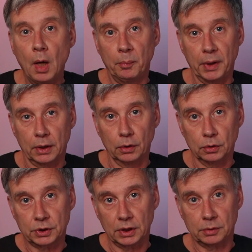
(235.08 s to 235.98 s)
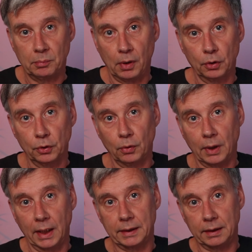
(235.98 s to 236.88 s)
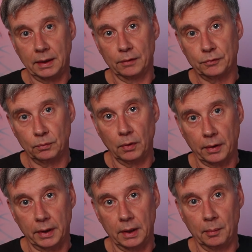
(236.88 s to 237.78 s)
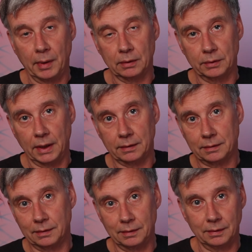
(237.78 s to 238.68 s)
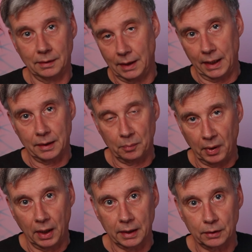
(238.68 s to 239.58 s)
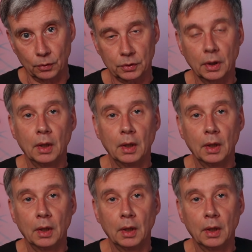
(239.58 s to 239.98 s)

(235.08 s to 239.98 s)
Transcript: because as a model I didn't have to worry about that header bar not